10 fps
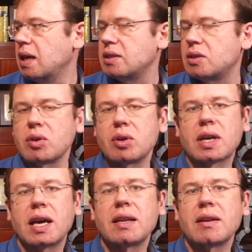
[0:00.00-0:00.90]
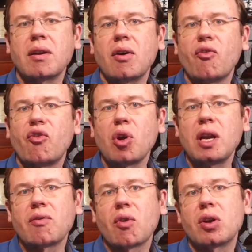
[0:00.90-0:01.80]
So you can
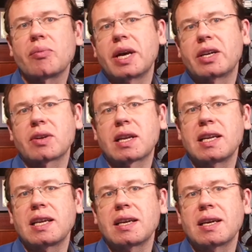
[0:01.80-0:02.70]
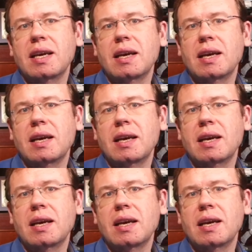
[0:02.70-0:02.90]
fully volumetrically